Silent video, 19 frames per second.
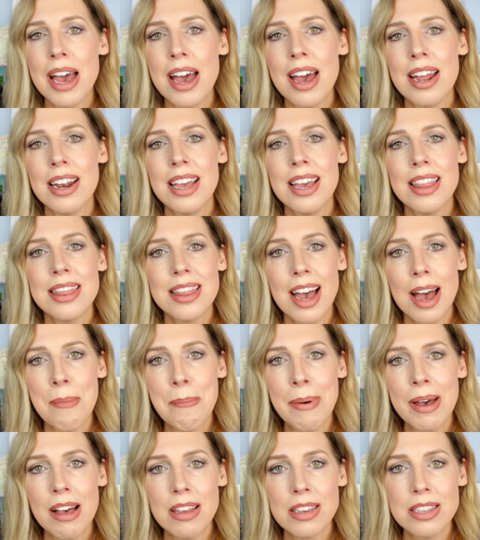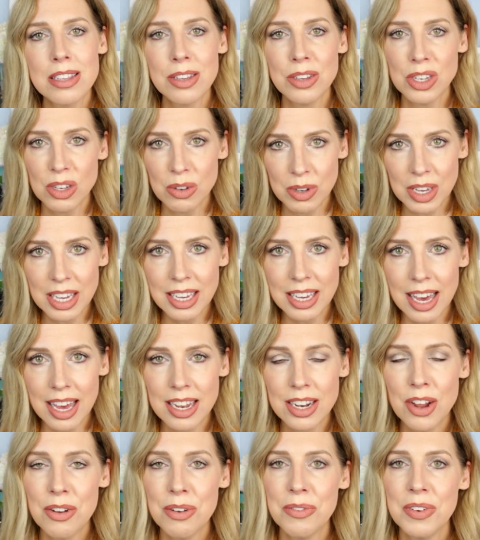and hit that bell so you can
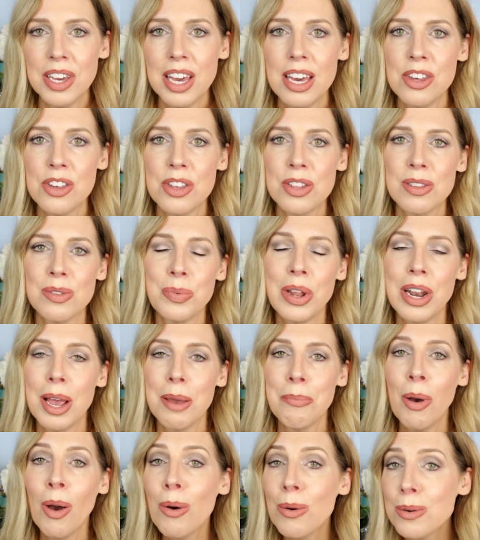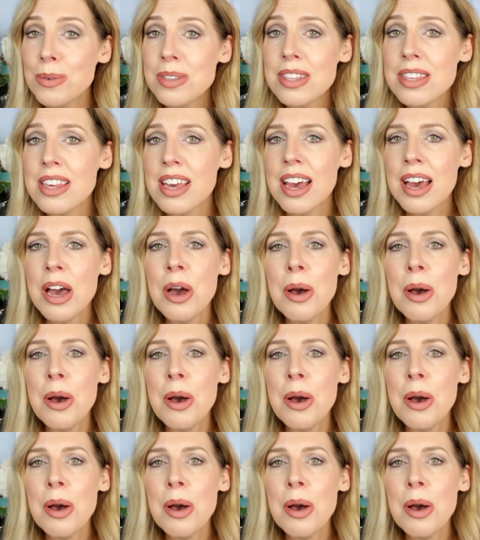get notifications when I post.